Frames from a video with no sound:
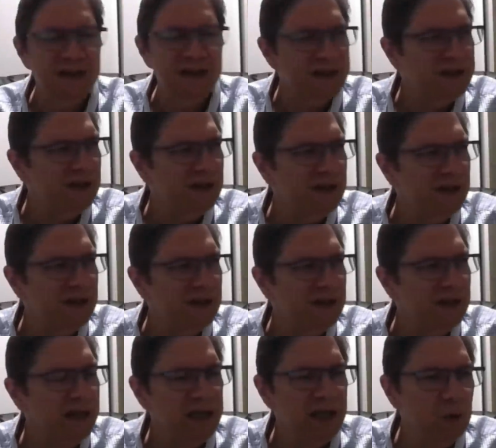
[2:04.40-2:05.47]
just
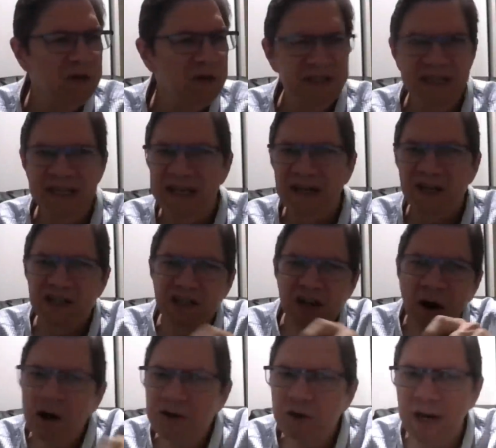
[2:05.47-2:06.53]
like you would see in a
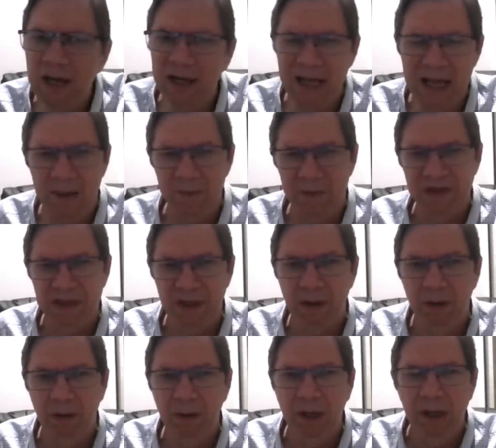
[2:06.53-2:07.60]
Star Trek
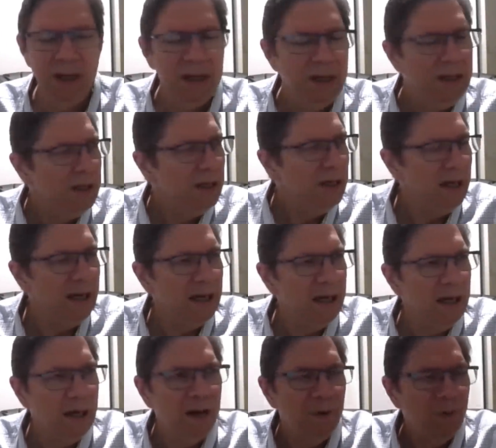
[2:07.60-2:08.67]
episode.
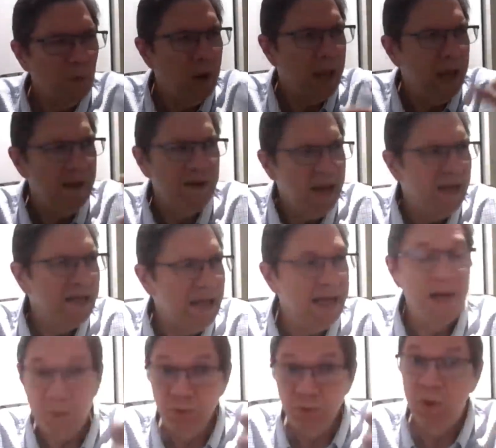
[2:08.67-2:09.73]
Uh, and, and, and it
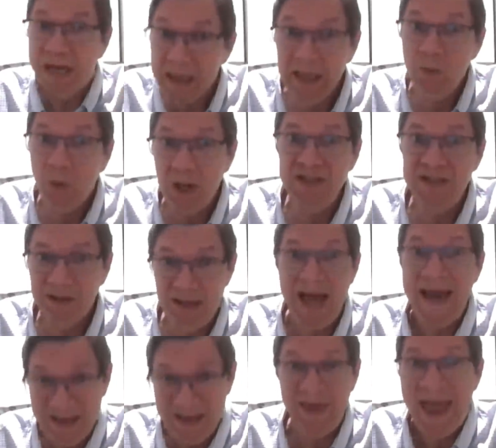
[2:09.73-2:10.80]
really was
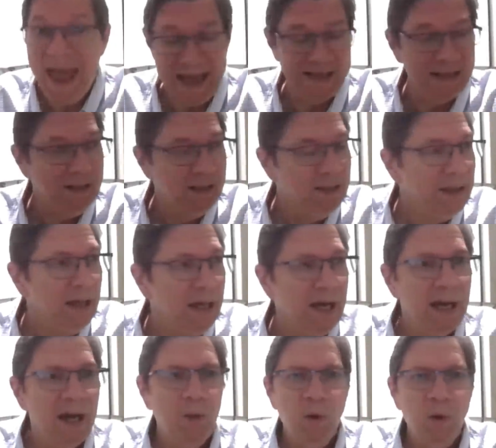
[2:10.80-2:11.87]
like that,
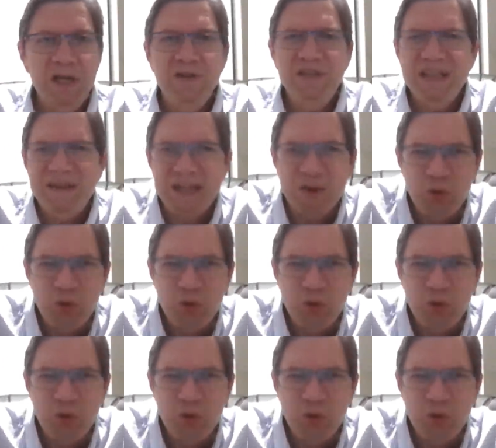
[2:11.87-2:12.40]
uh, where you see the